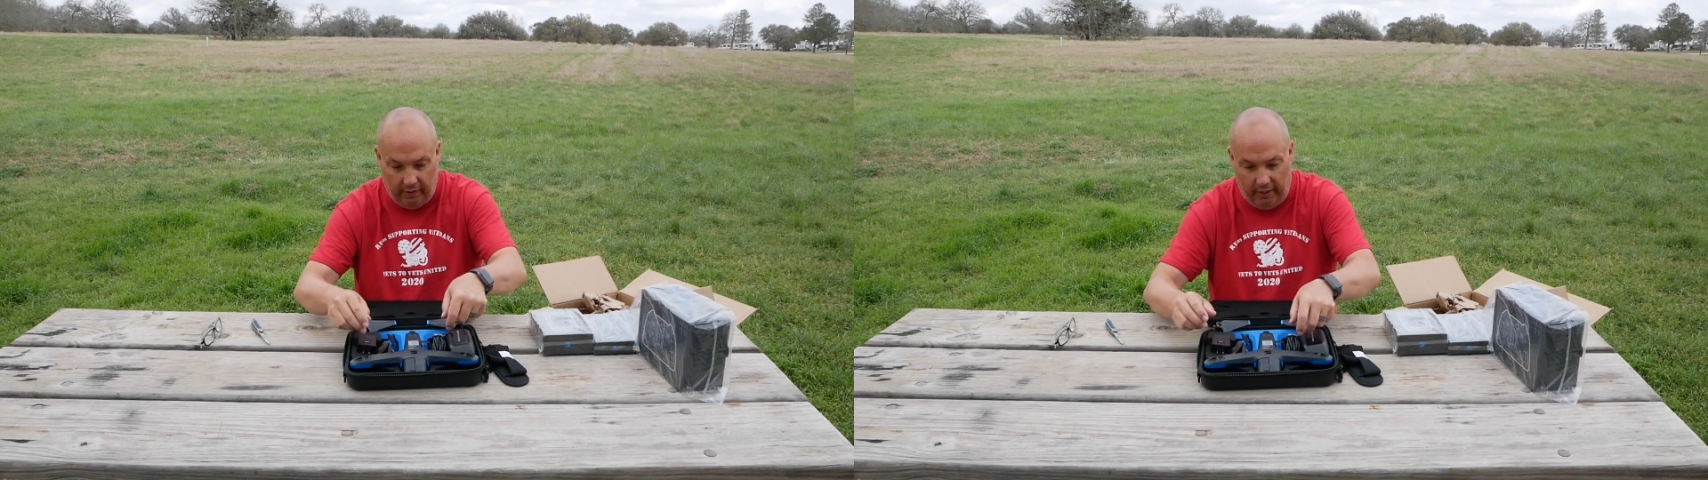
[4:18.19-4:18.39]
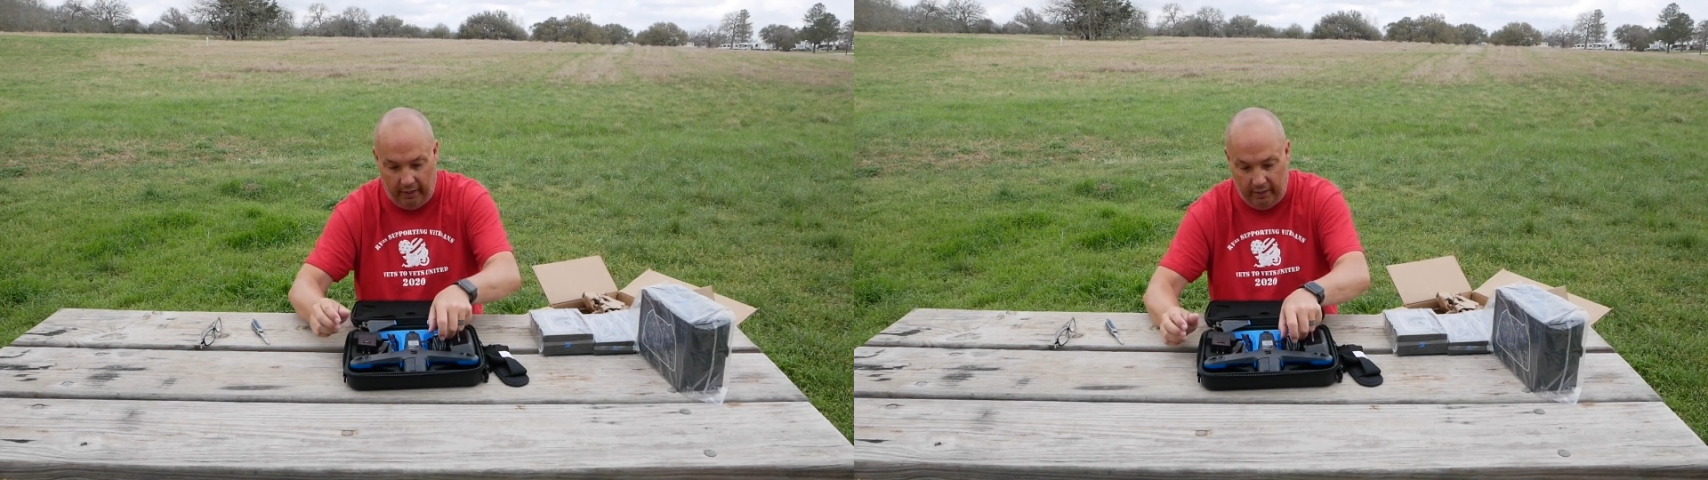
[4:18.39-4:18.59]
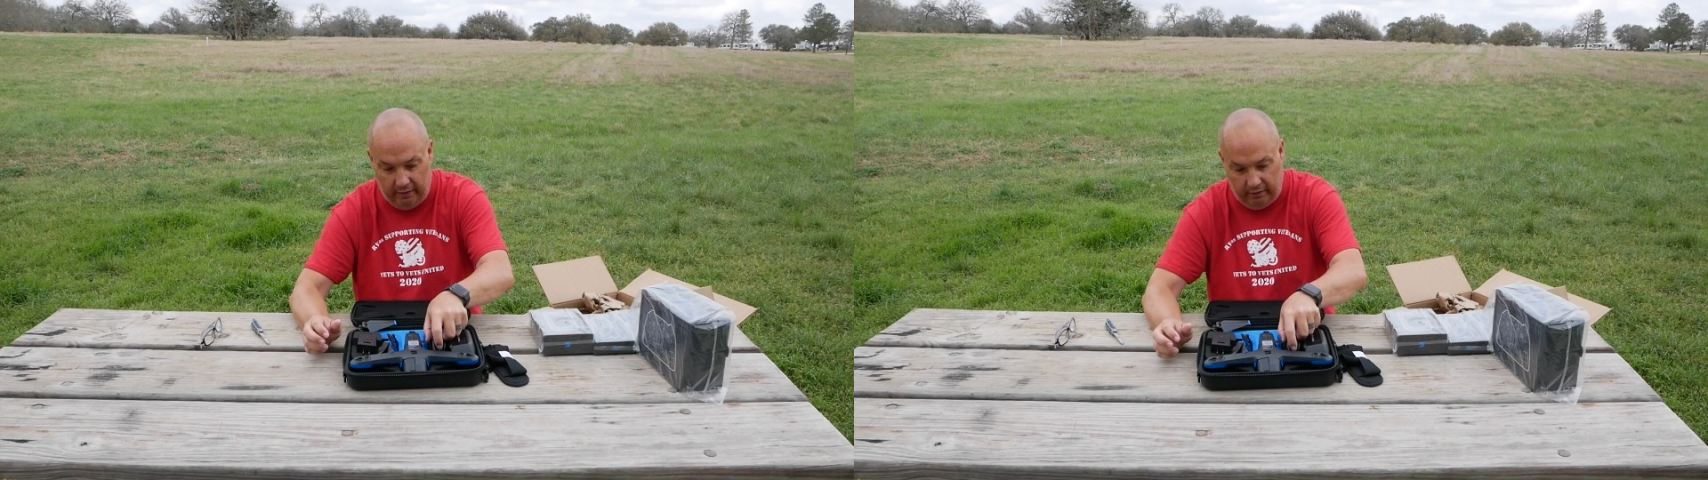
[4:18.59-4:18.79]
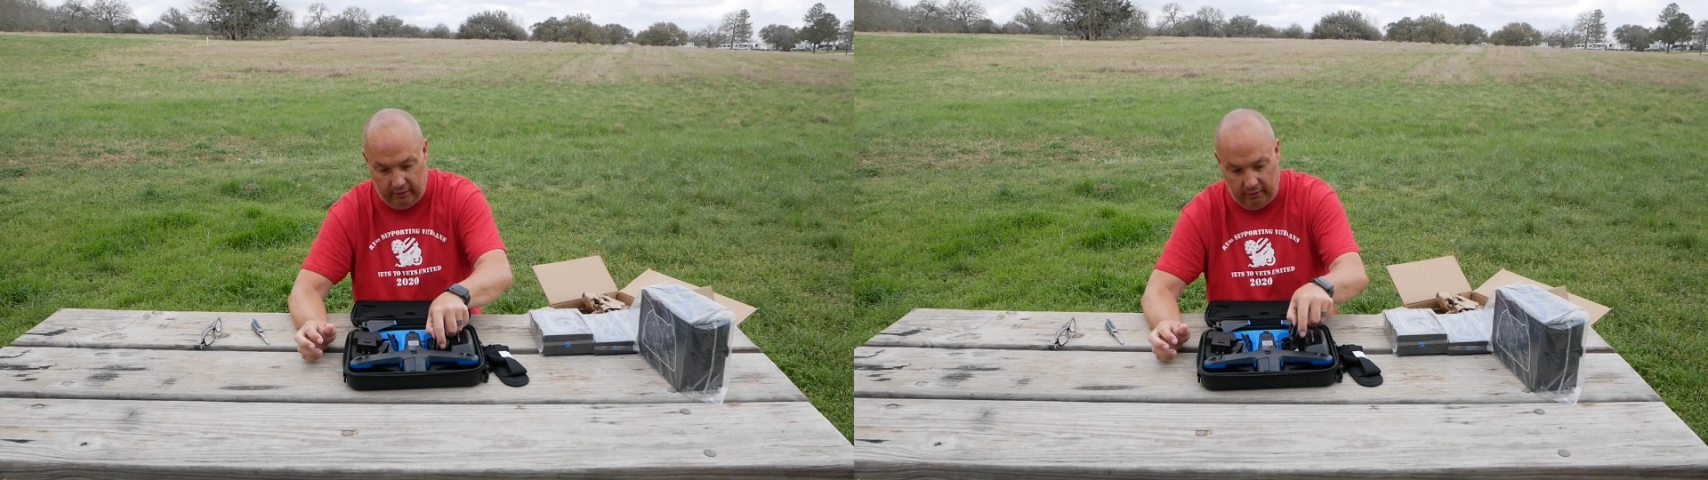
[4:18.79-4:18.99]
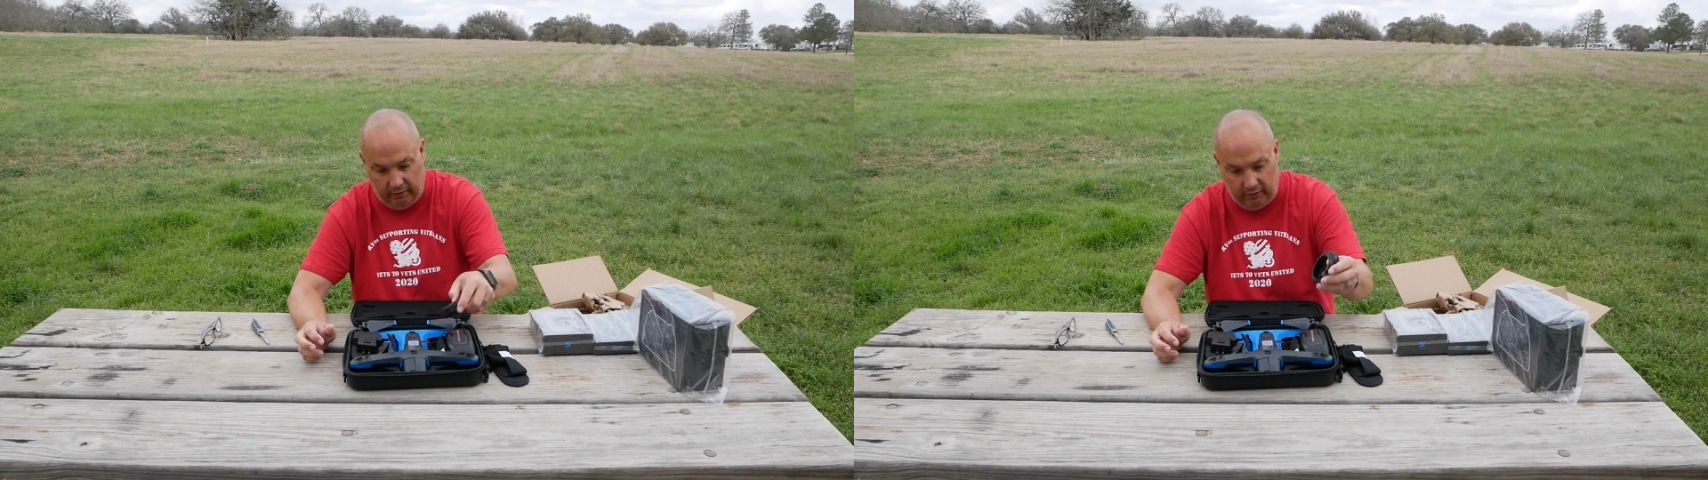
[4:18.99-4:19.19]
and
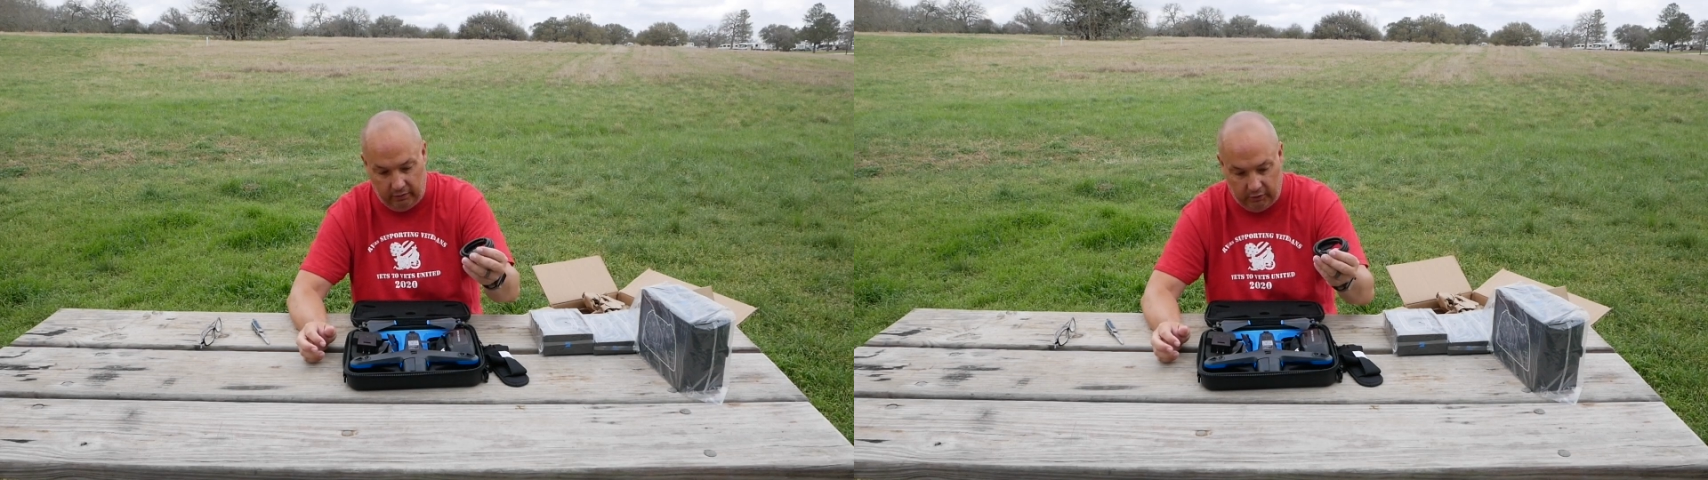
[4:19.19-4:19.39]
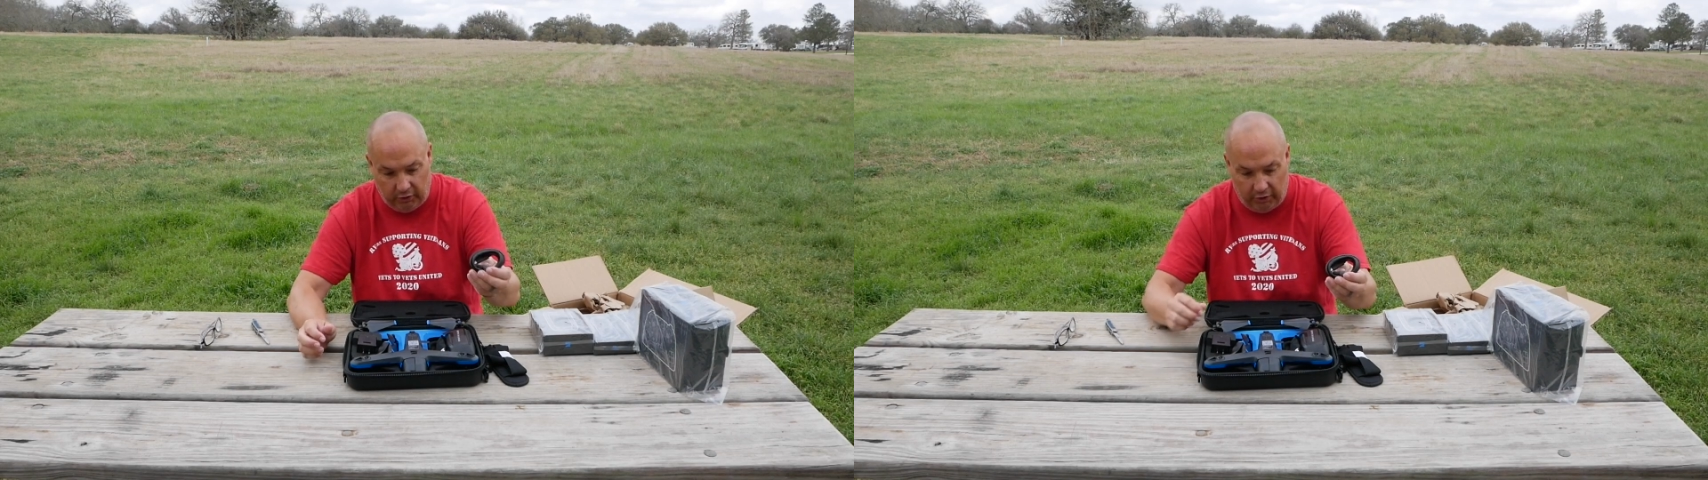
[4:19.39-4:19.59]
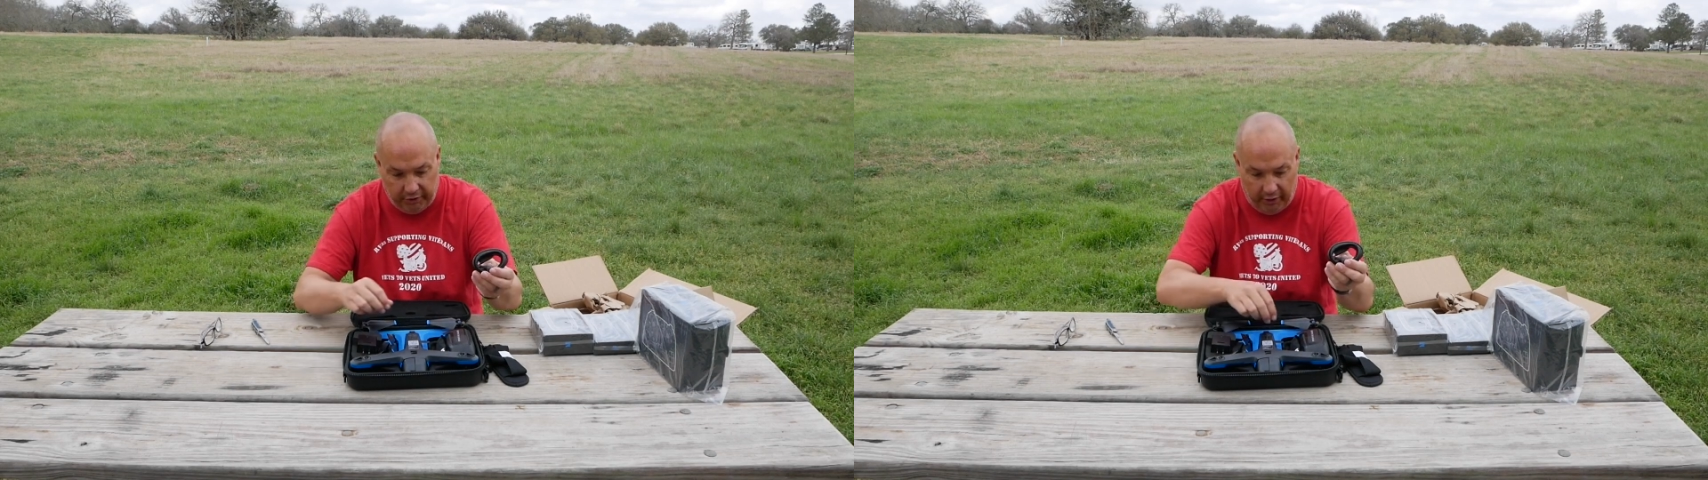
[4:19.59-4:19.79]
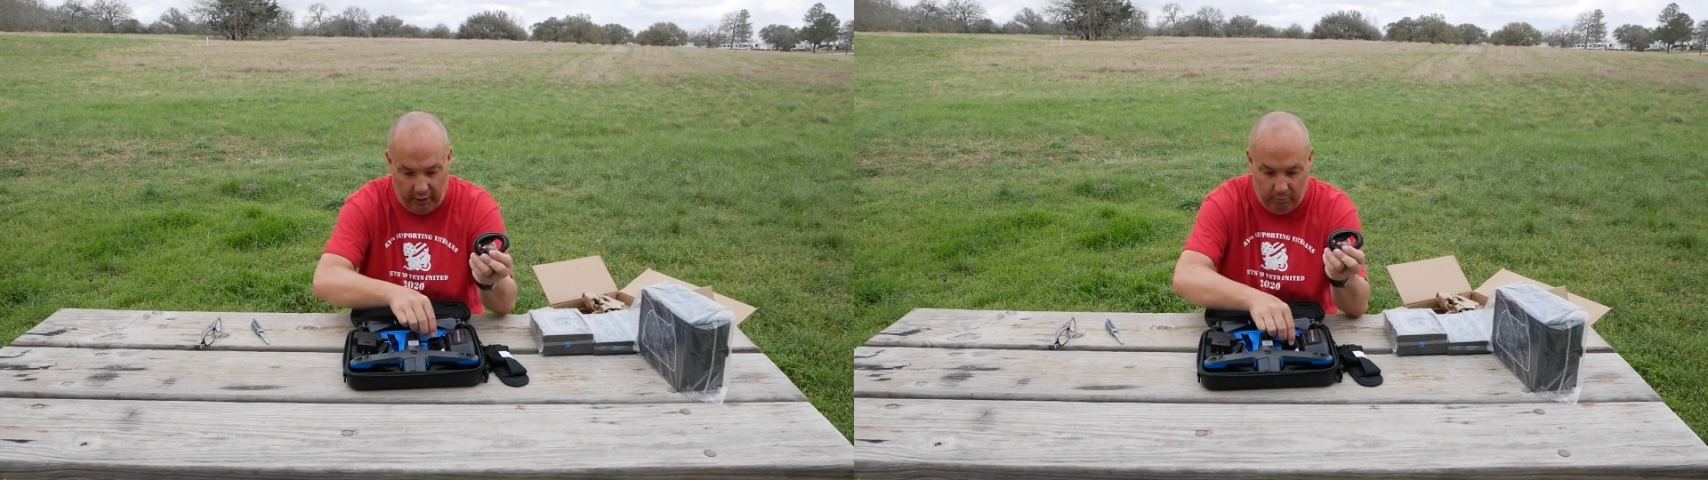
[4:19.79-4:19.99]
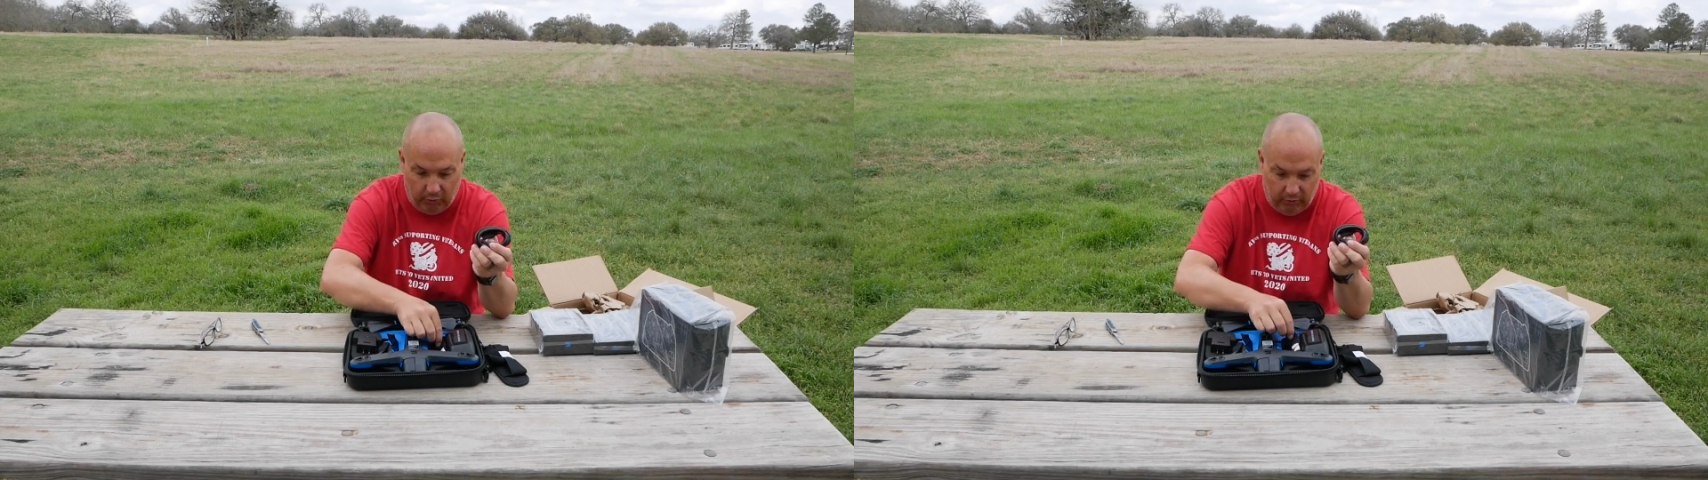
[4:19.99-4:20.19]
charging
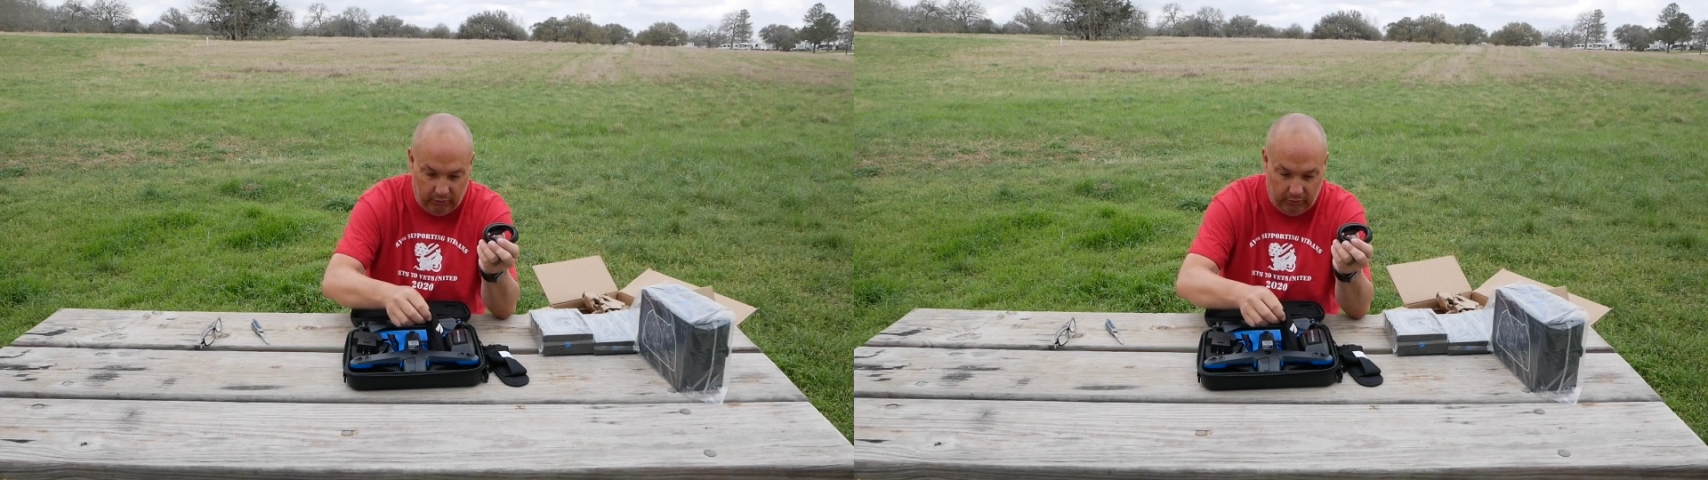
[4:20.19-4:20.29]
cable,